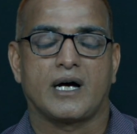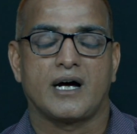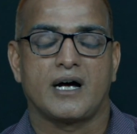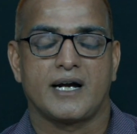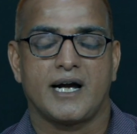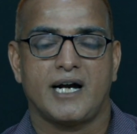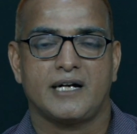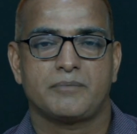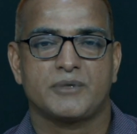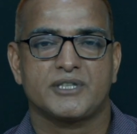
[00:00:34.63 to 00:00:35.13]

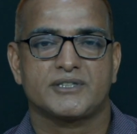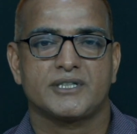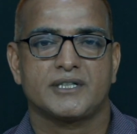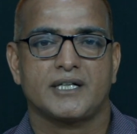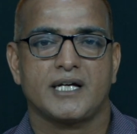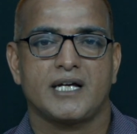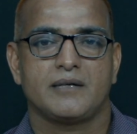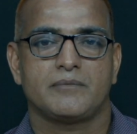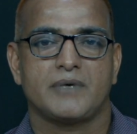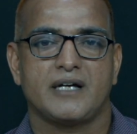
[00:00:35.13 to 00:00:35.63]
At present,
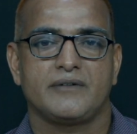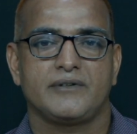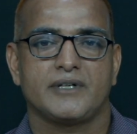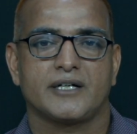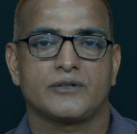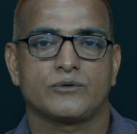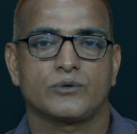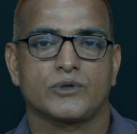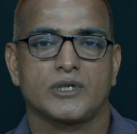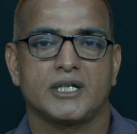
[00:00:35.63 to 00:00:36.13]
I am having
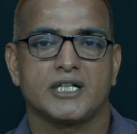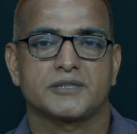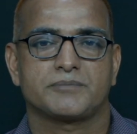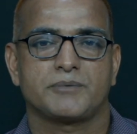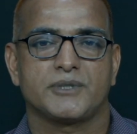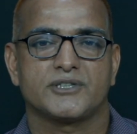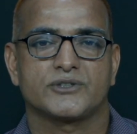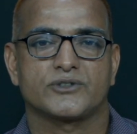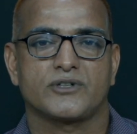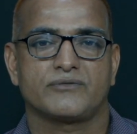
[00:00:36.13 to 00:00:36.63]
a total
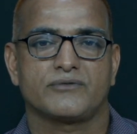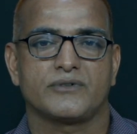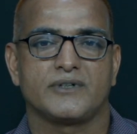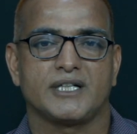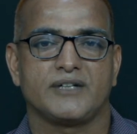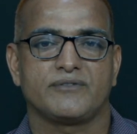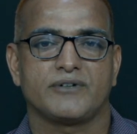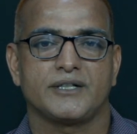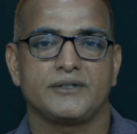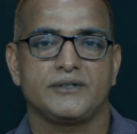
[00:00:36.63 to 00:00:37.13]
experience of
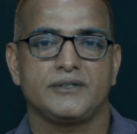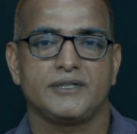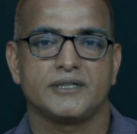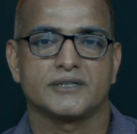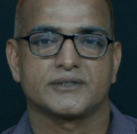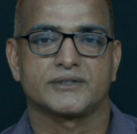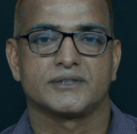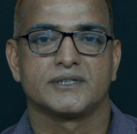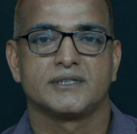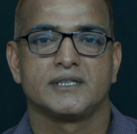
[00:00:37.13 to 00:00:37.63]
25
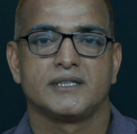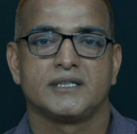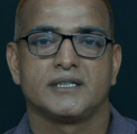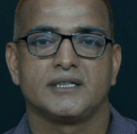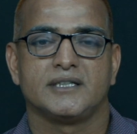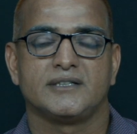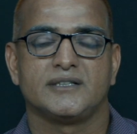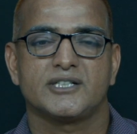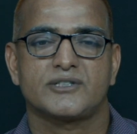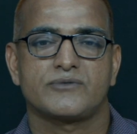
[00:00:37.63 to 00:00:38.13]
years.
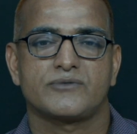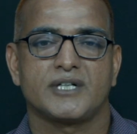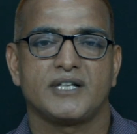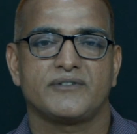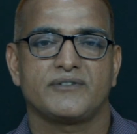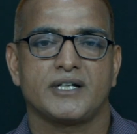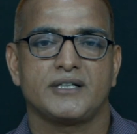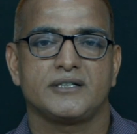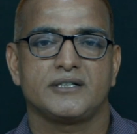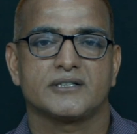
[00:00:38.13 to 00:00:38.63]
In these
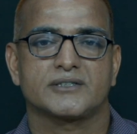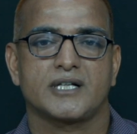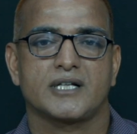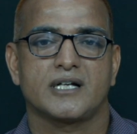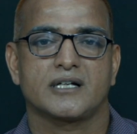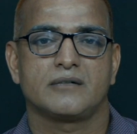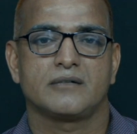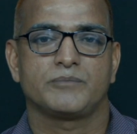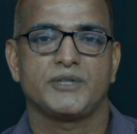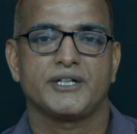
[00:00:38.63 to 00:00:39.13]
25 years, I
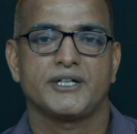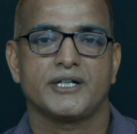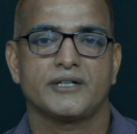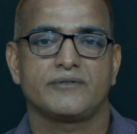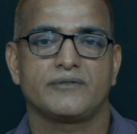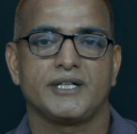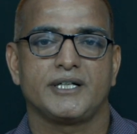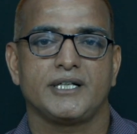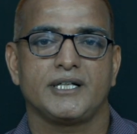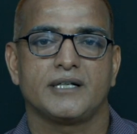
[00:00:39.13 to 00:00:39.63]
have completed
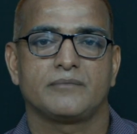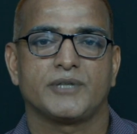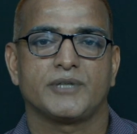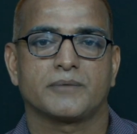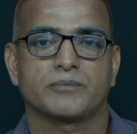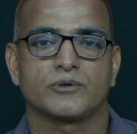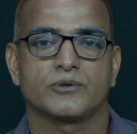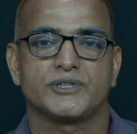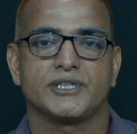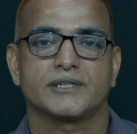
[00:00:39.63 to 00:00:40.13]
20
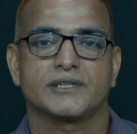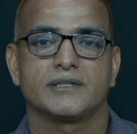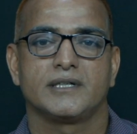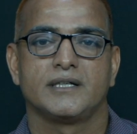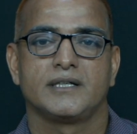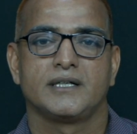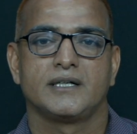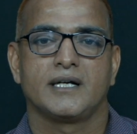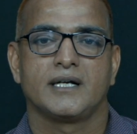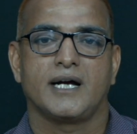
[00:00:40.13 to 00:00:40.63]
MTech projects
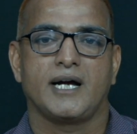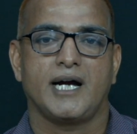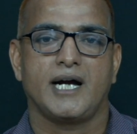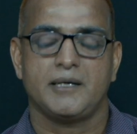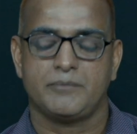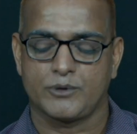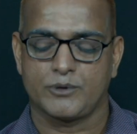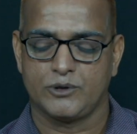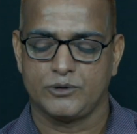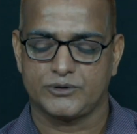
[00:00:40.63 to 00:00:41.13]

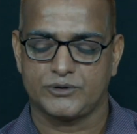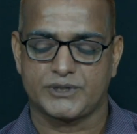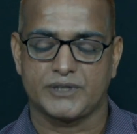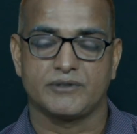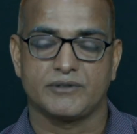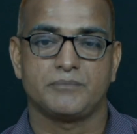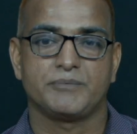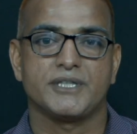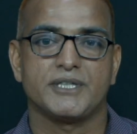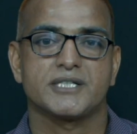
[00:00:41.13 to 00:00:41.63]
and produced
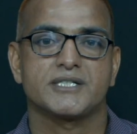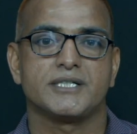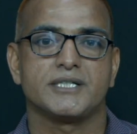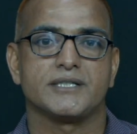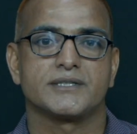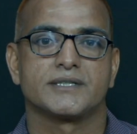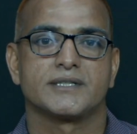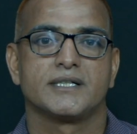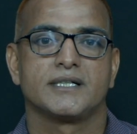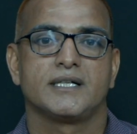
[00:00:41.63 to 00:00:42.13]
7
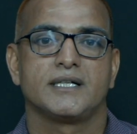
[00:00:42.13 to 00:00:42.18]
PhDs.